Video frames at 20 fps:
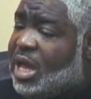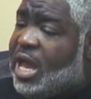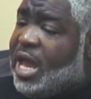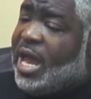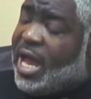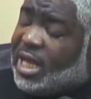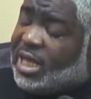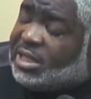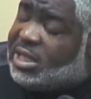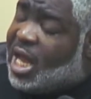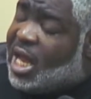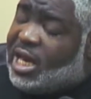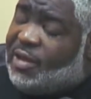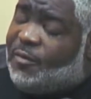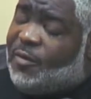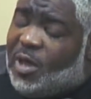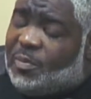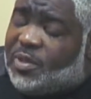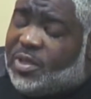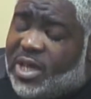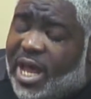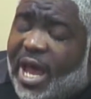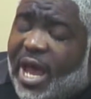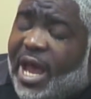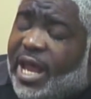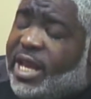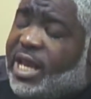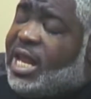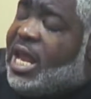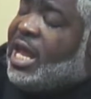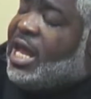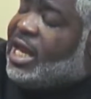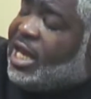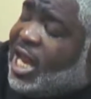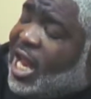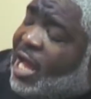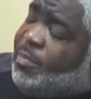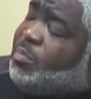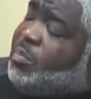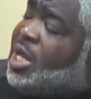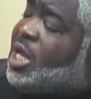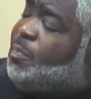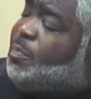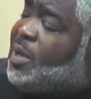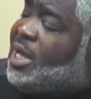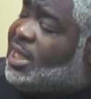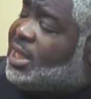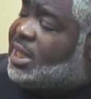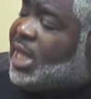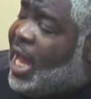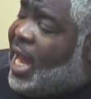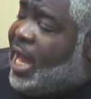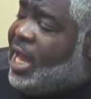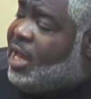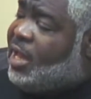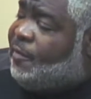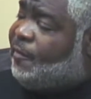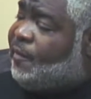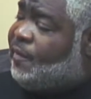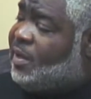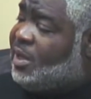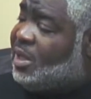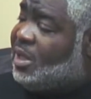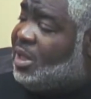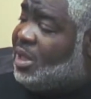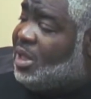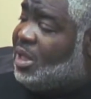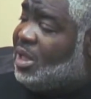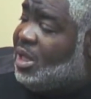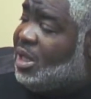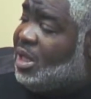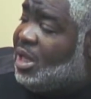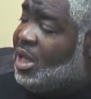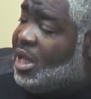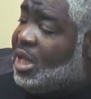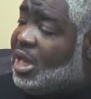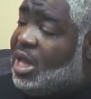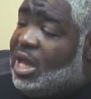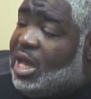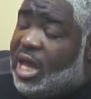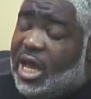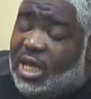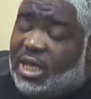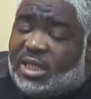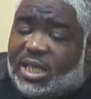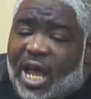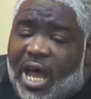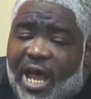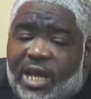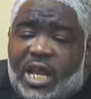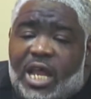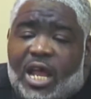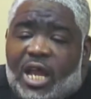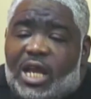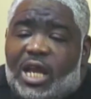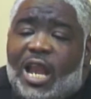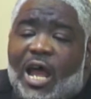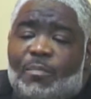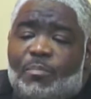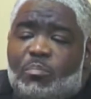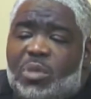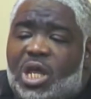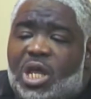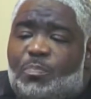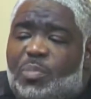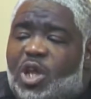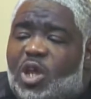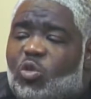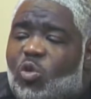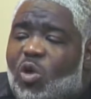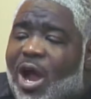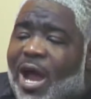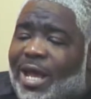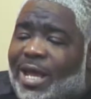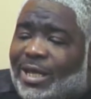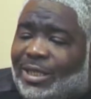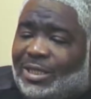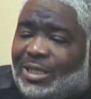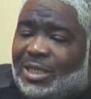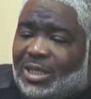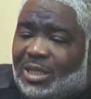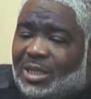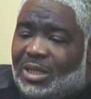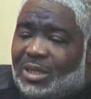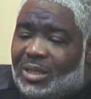Instead of him saying, let me be safe, he said, let me be right.